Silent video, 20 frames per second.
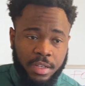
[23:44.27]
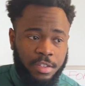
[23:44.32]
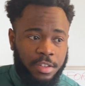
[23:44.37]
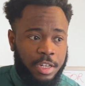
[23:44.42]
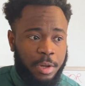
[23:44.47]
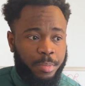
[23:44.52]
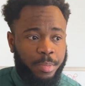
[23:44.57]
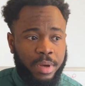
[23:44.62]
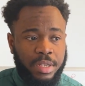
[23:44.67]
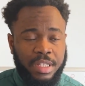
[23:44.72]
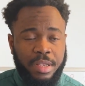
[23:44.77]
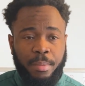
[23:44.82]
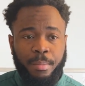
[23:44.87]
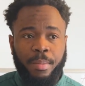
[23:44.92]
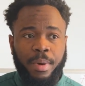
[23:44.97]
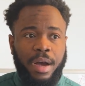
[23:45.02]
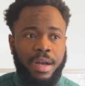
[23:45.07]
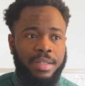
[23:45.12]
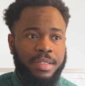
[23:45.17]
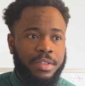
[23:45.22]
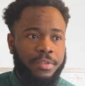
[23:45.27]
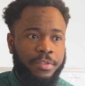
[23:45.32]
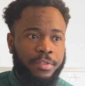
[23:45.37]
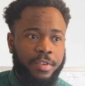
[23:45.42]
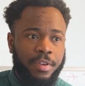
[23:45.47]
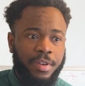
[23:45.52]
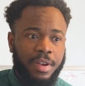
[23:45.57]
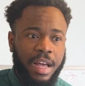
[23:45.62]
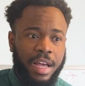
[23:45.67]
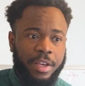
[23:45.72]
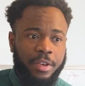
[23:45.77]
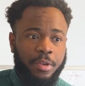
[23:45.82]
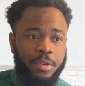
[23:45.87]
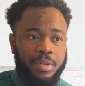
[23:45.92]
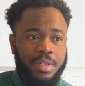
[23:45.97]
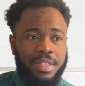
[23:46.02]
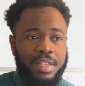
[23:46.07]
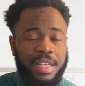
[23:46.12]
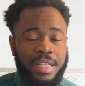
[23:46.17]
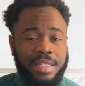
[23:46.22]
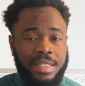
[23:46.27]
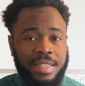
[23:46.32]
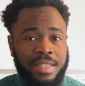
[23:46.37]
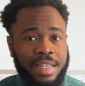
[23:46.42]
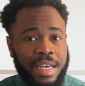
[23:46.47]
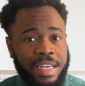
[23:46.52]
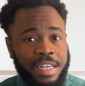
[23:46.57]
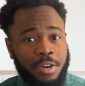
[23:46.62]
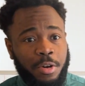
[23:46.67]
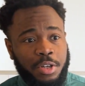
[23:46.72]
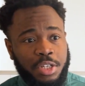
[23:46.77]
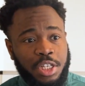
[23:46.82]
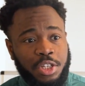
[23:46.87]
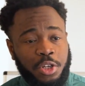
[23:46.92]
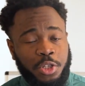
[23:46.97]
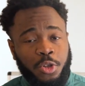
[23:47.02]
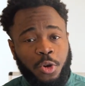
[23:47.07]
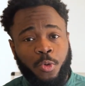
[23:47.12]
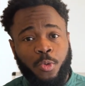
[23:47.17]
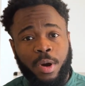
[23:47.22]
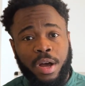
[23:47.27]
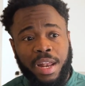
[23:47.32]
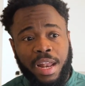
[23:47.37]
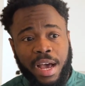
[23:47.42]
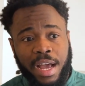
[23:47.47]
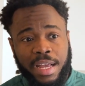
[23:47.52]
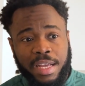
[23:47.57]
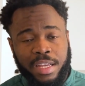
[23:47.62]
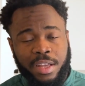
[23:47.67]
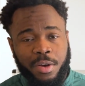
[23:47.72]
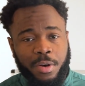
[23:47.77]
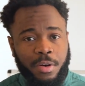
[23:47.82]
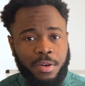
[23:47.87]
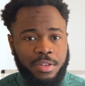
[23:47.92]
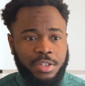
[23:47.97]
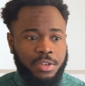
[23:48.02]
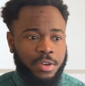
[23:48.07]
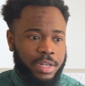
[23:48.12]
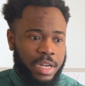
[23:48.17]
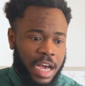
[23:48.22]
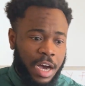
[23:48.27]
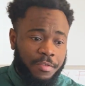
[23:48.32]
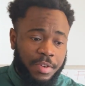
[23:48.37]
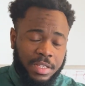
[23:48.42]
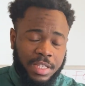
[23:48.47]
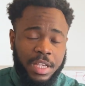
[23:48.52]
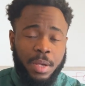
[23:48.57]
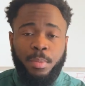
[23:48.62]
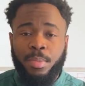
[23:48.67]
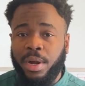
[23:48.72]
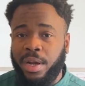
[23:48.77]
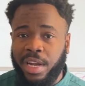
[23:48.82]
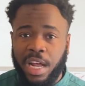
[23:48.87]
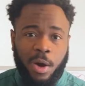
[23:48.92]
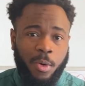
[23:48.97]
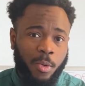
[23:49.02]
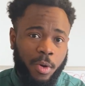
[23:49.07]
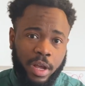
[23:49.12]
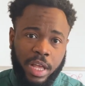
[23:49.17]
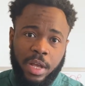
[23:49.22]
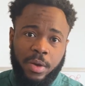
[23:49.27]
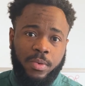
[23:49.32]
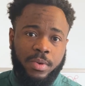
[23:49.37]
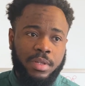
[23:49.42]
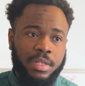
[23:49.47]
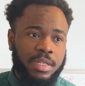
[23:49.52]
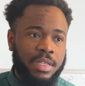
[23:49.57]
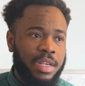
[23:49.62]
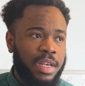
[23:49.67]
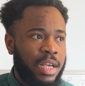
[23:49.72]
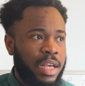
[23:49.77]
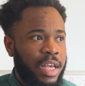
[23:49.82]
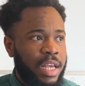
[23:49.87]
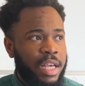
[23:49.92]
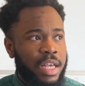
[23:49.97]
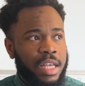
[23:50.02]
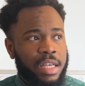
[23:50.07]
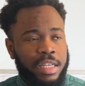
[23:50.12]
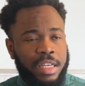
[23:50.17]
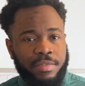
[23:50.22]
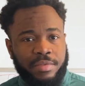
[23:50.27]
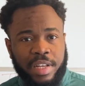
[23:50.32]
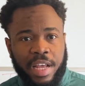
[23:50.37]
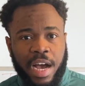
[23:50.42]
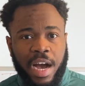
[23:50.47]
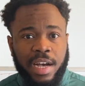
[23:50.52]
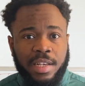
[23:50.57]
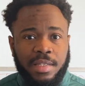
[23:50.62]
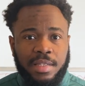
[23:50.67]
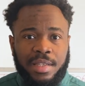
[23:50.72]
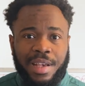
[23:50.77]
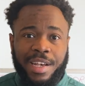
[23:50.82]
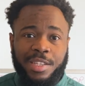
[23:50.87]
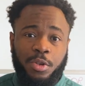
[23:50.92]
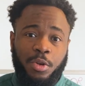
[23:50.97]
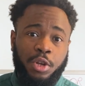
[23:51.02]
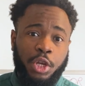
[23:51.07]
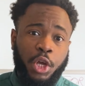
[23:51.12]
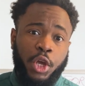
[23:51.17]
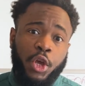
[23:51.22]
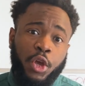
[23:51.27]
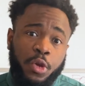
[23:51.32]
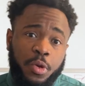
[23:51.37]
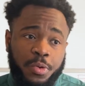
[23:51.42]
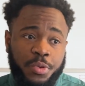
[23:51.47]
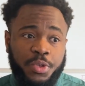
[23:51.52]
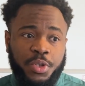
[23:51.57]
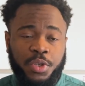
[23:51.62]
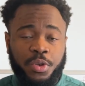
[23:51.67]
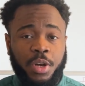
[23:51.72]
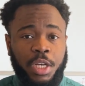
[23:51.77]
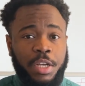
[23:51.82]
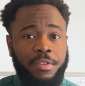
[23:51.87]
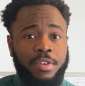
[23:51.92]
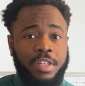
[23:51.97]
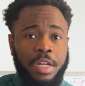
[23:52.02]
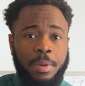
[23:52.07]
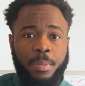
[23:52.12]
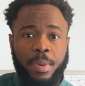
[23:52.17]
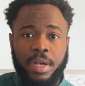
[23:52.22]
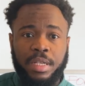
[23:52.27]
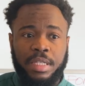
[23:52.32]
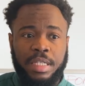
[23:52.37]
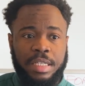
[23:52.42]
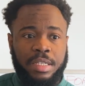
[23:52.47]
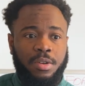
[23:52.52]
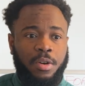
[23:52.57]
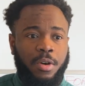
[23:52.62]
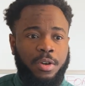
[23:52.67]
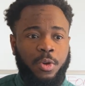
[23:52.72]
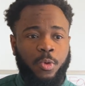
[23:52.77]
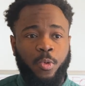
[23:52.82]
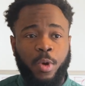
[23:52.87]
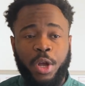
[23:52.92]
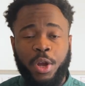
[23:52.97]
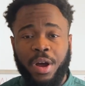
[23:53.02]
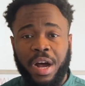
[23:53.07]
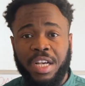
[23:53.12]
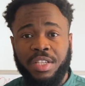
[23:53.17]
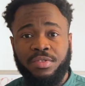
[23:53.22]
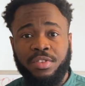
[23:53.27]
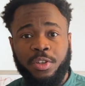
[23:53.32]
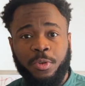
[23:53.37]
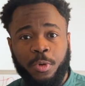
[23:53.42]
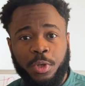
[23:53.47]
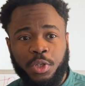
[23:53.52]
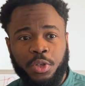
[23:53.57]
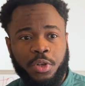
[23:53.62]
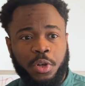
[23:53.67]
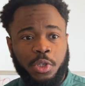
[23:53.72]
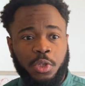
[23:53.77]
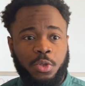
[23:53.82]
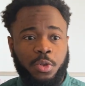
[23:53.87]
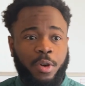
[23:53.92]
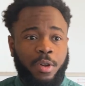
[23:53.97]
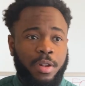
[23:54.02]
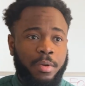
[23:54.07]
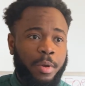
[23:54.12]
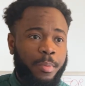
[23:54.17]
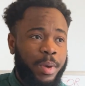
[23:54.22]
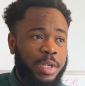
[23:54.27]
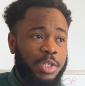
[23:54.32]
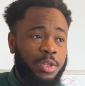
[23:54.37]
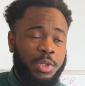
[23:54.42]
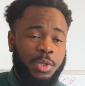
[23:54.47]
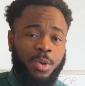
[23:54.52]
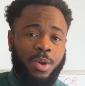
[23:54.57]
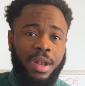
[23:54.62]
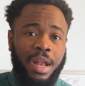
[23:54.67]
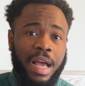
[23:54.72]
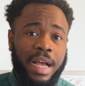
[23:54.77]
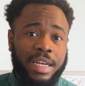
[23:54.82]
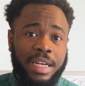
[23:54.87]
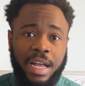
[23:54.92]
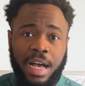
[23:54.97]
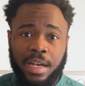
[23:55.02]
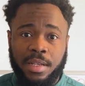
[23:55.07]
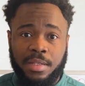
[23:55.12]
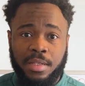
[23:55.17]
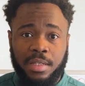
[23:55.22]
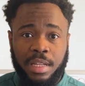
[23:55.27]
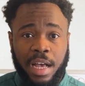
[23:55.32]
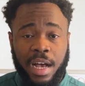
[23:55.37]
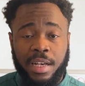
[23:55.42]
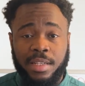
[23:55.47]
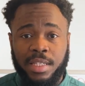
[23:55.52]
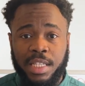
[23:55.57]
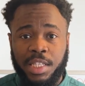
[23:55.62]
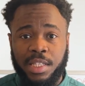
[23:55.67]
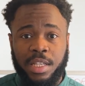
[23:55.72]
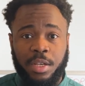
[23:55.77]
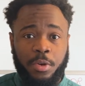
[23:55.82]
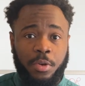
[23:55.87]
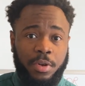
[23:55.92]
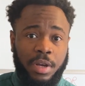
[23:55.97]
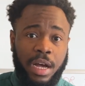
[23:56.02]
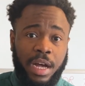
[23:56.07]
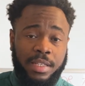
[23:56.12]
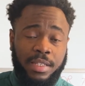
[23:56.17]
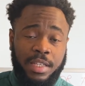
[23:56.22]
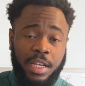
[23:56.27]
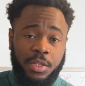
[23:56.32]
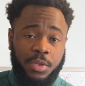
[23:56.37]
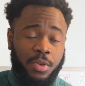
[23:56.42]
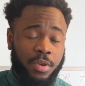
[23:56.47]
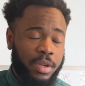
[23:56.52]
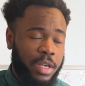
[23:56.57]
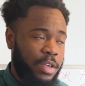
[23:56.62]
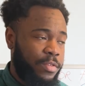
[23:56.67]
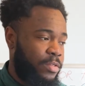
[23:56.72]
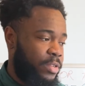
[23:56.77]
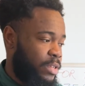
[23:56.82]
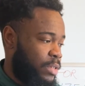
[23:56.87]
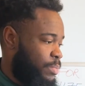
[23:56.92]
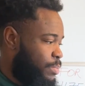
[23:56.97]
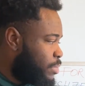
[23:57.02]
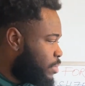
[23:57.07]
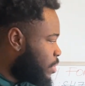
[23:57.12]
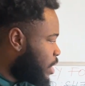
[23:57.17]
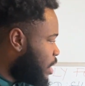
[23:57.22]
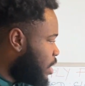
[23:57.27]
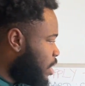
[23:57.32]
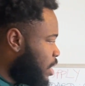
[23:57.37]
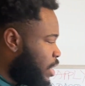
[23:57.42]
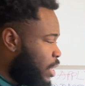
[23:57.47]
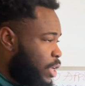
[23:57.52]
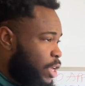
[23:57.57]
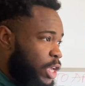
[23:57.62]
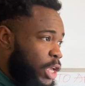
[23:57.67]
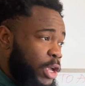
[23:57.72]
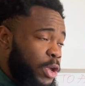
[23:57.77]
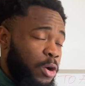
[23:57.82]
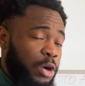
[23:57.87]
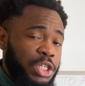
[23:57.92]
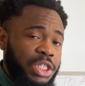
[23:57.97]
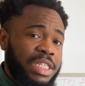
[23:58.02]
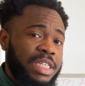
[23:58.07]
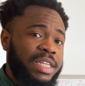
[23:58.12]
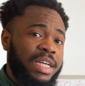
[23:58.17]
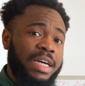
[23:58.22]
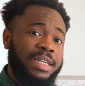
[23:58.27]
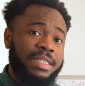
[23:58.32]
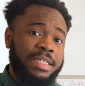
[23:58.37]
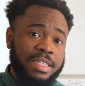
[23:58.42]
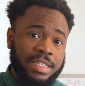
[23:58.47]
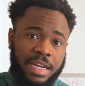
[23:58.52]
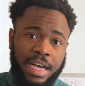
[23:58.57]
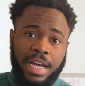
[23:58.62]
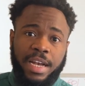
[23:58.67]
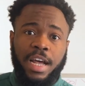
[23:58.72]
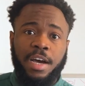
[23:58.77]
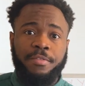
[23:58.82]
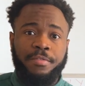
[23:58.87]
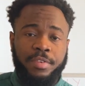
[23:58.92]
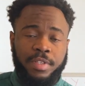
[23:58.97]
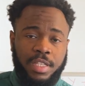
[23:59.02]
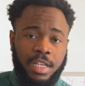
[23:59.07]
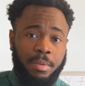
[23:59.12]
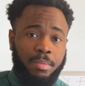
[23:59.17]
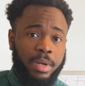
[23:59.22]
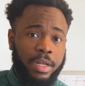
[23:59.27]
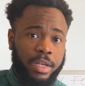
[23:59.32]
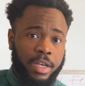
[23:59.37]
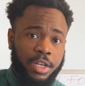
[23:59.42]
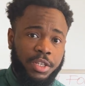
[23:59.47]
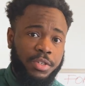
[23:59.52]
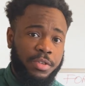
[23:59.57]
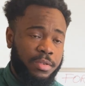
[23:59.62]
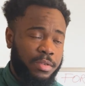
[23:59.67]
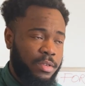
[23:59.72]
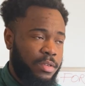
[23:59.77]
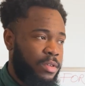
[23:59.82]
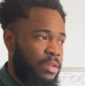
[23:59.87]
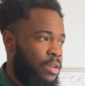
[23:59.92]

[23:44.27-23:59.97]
The person might feel like you're saying things that he or she does not like, or they have a template they're working with. If the answers or the cues you're giving the person, or the way you're answering the question the person does not like the answers you're giving, he or she can deny that visa application.